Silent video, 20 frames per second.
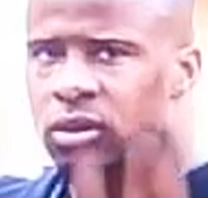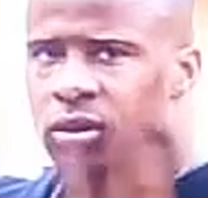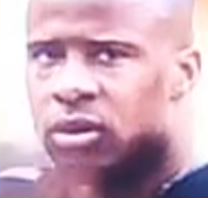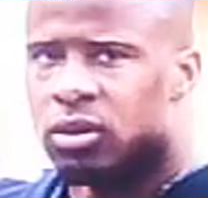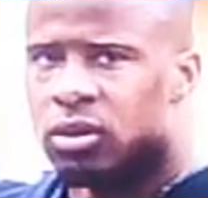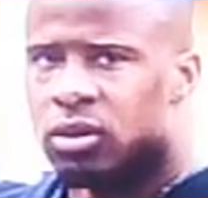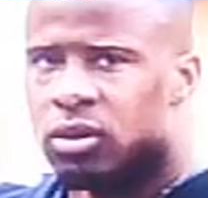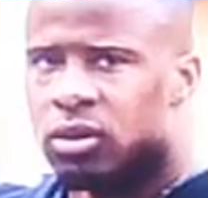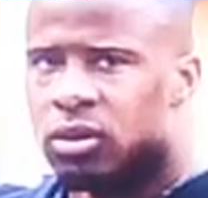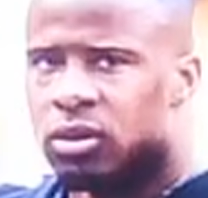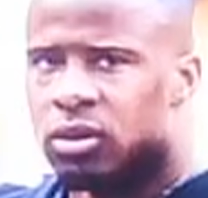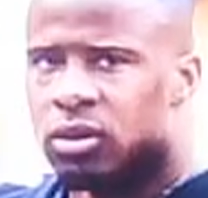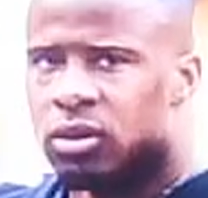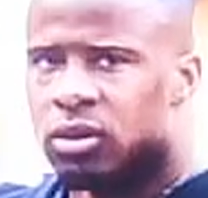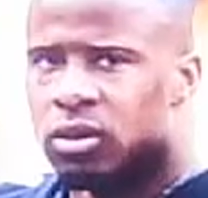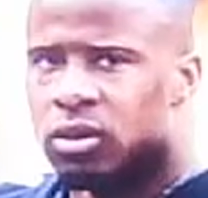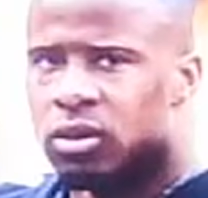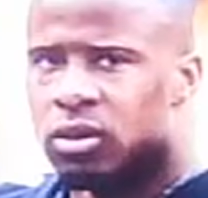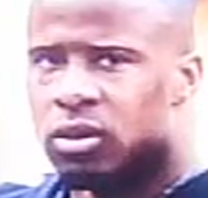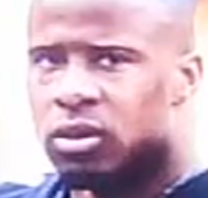
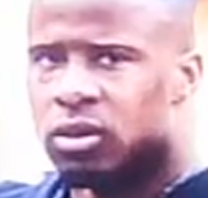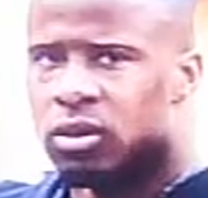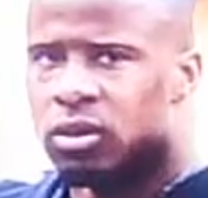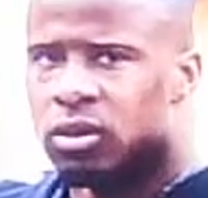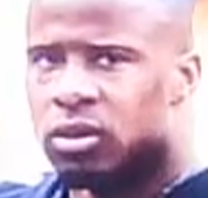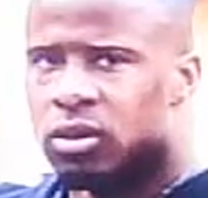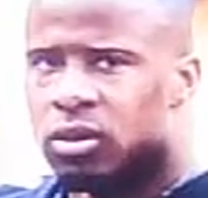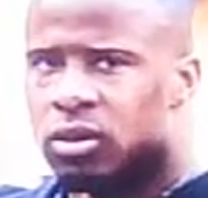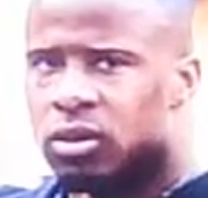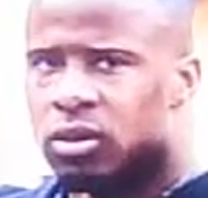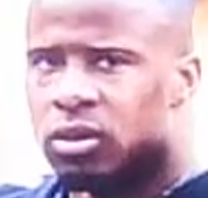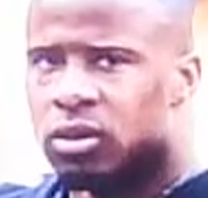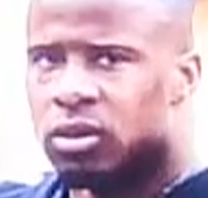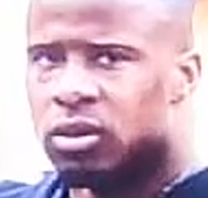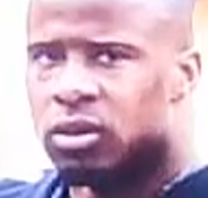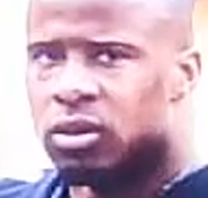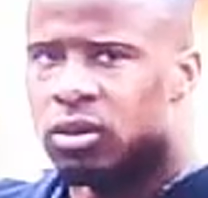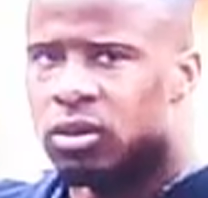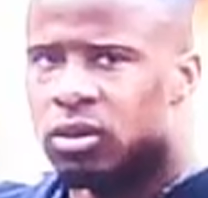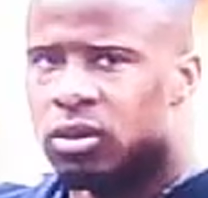
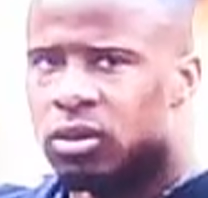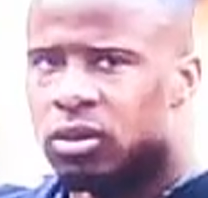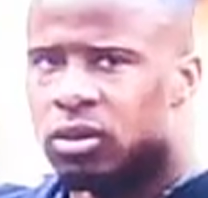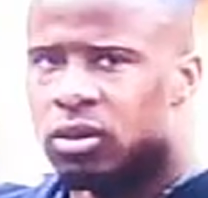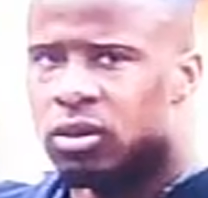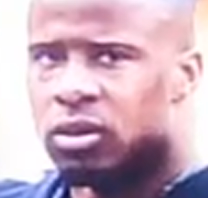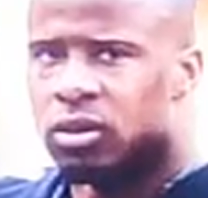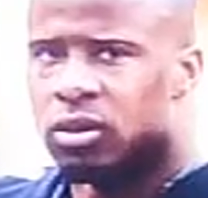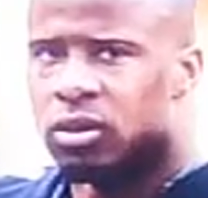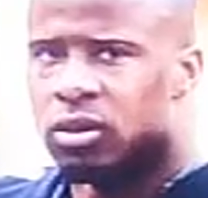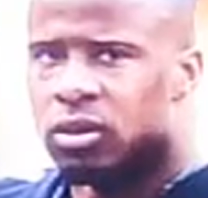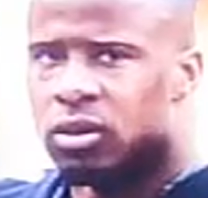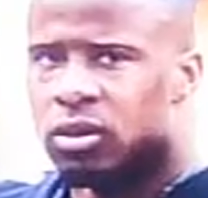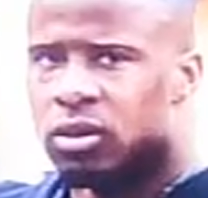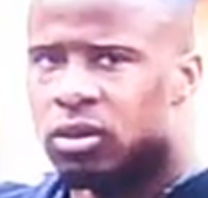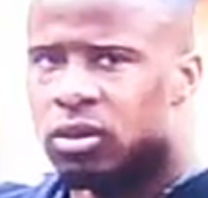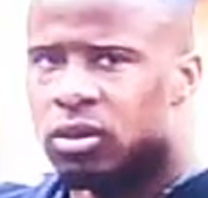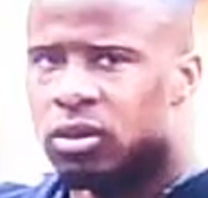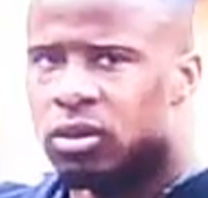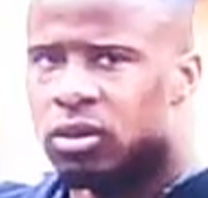
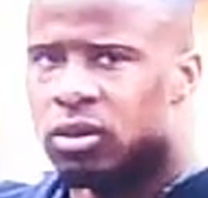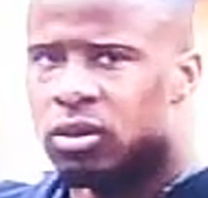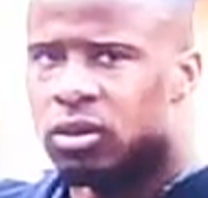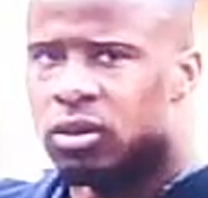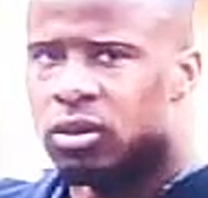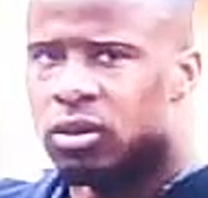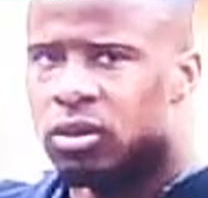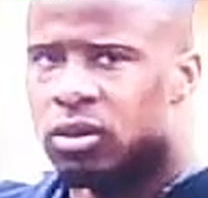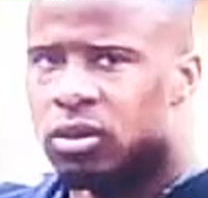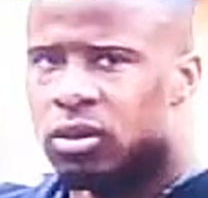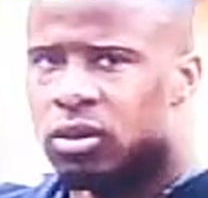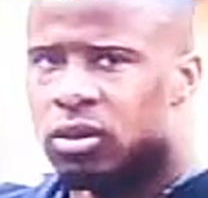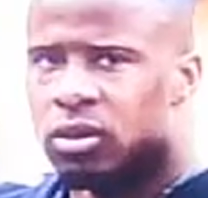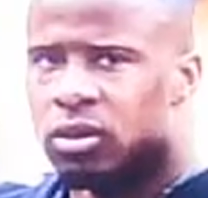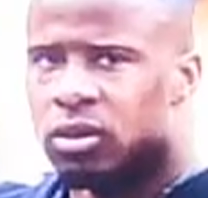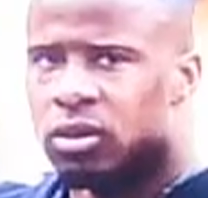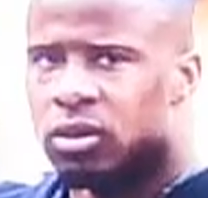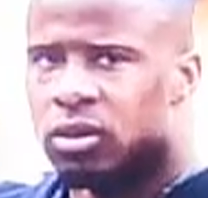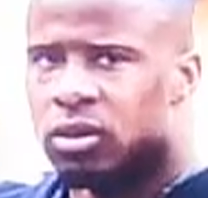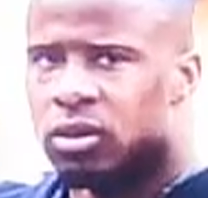
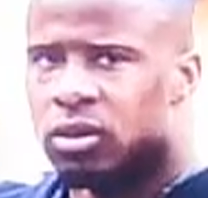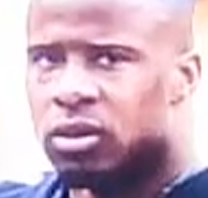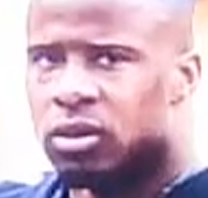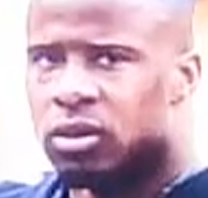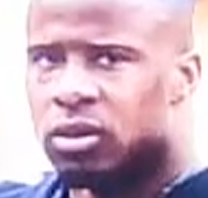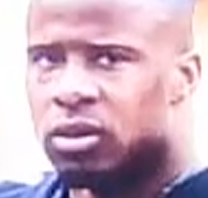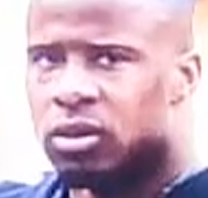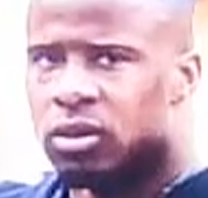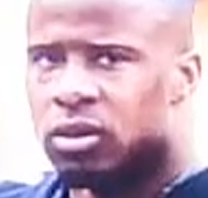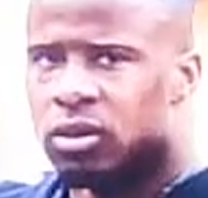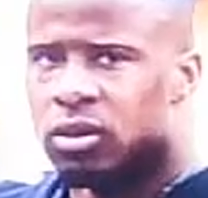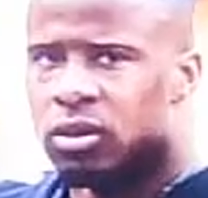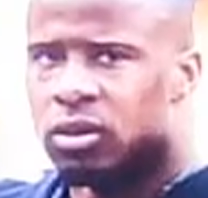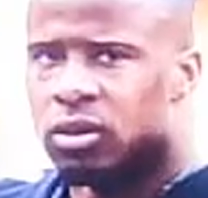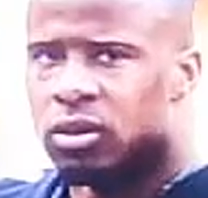(silent)